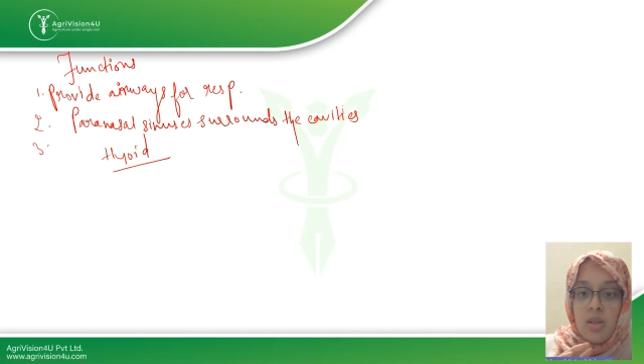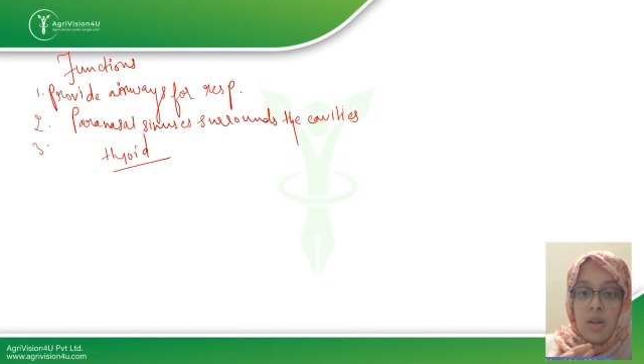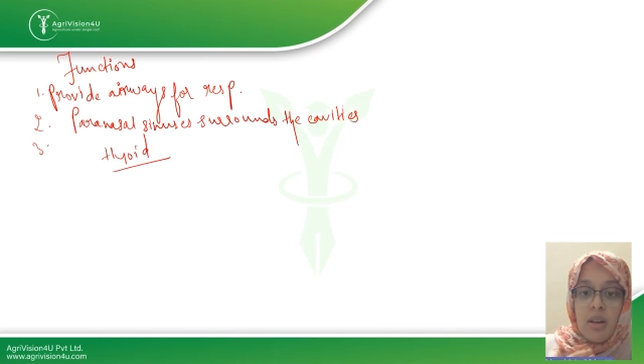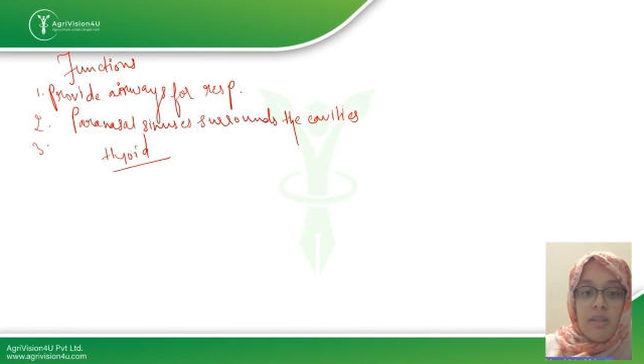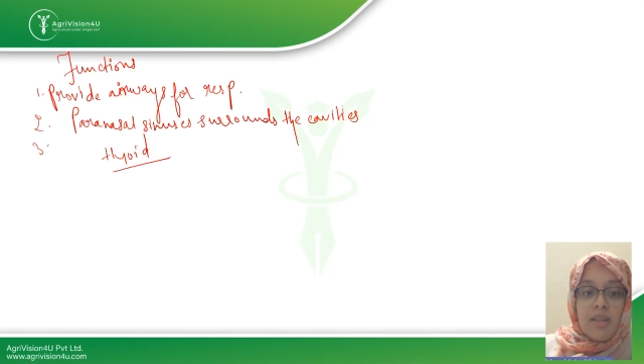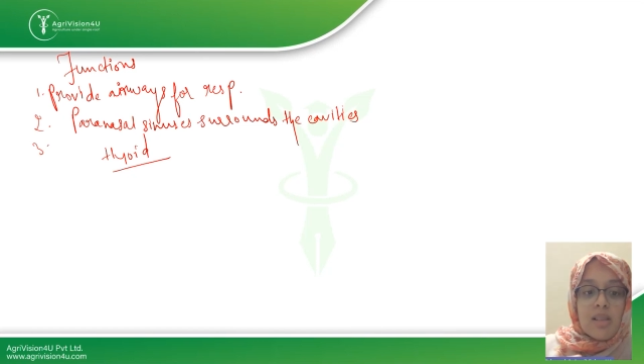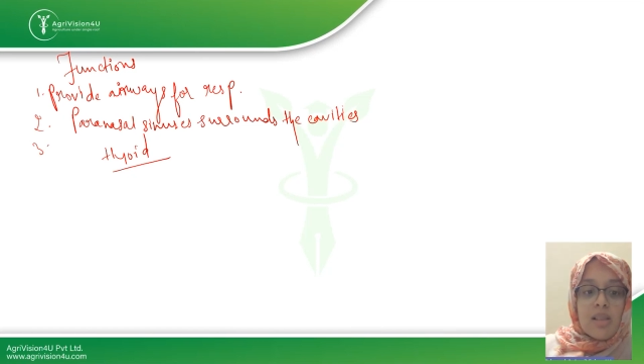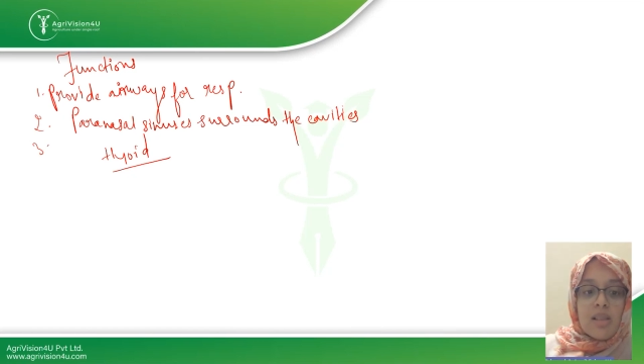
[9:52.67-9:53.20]

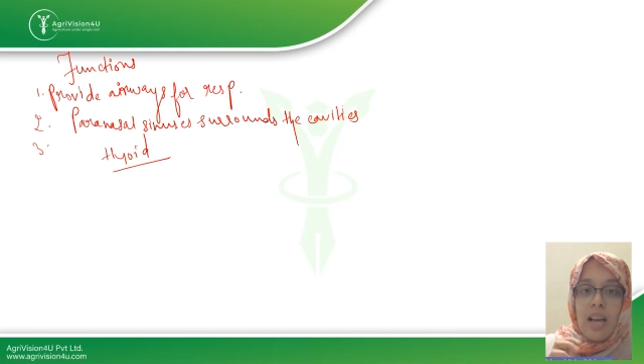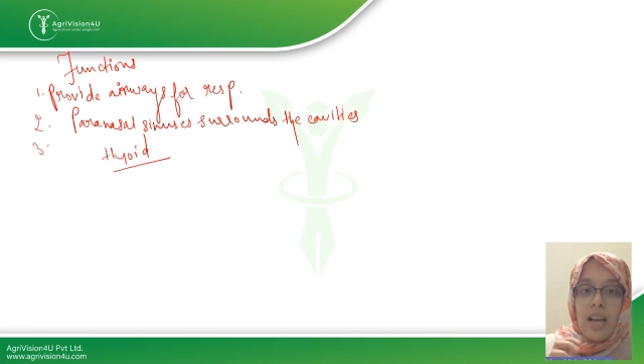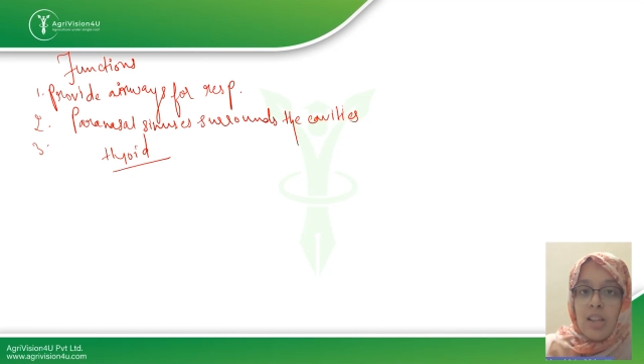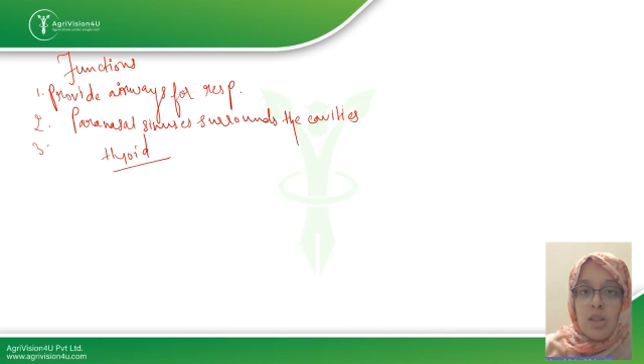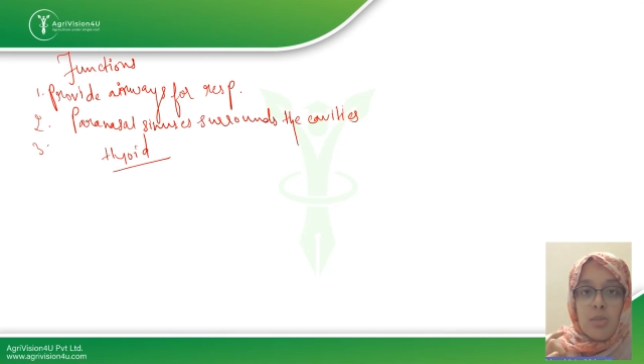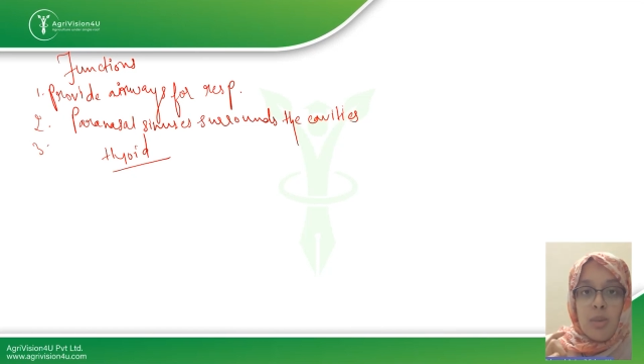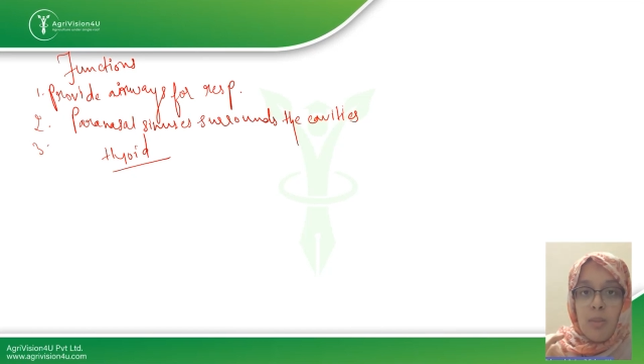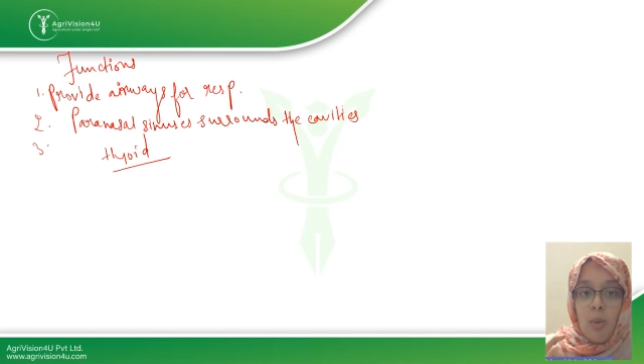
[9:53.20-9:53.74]
serve as
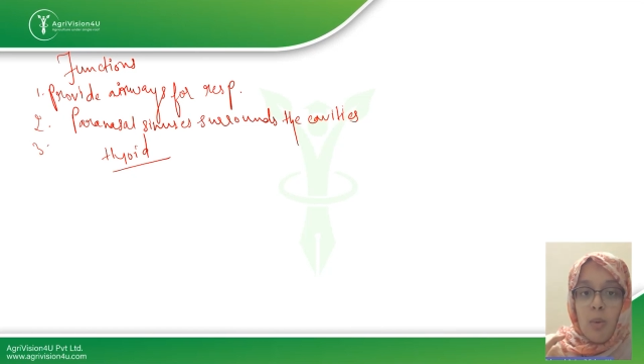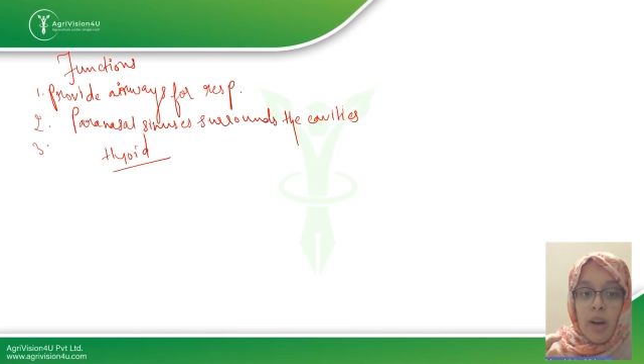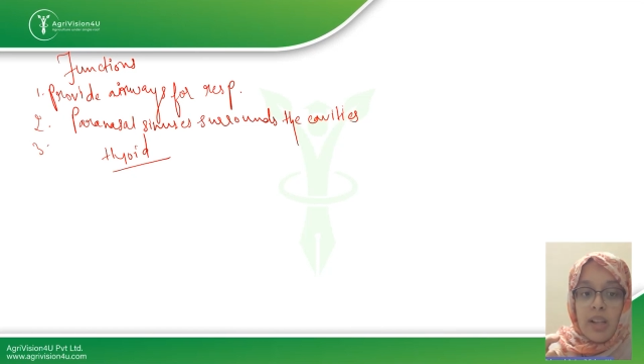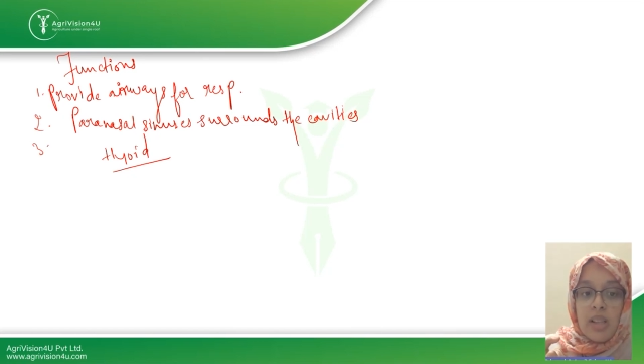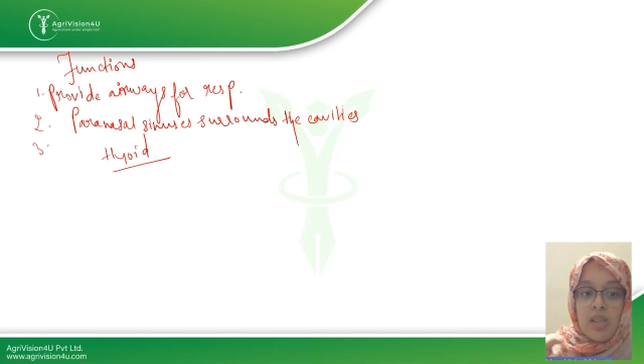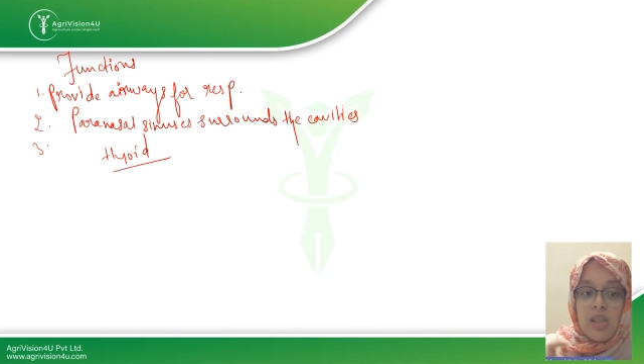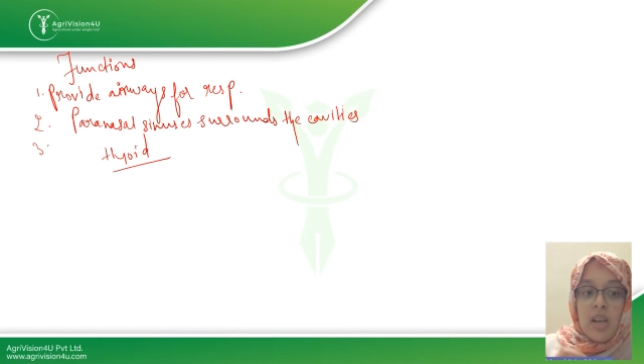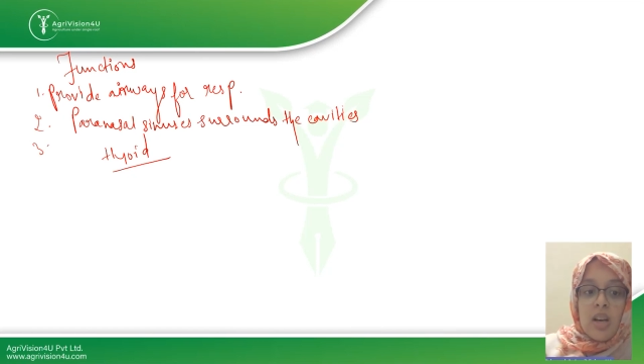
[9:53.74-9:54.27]
attachment
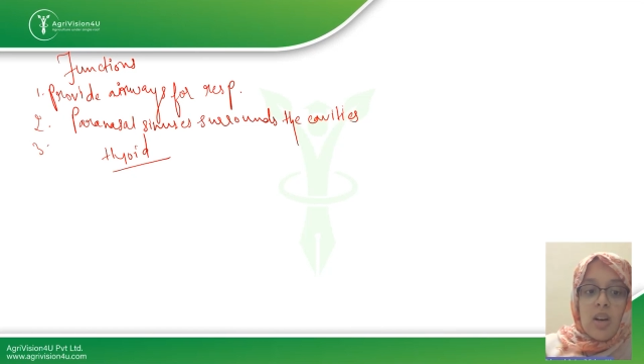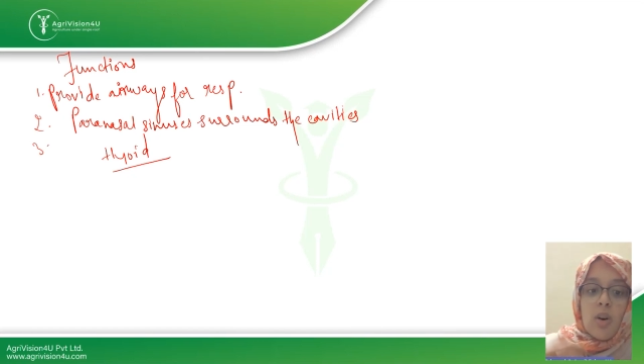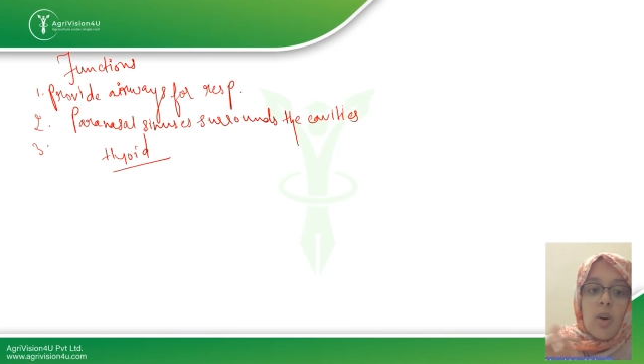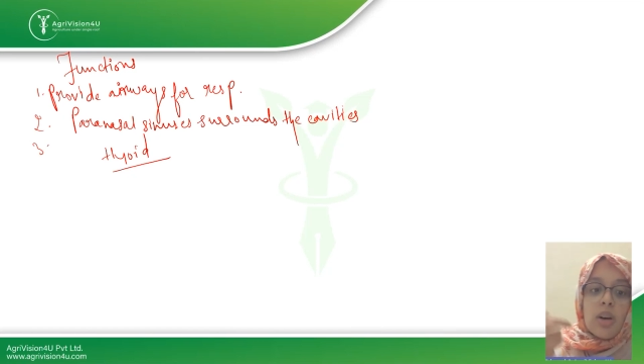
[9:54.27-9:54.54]
points.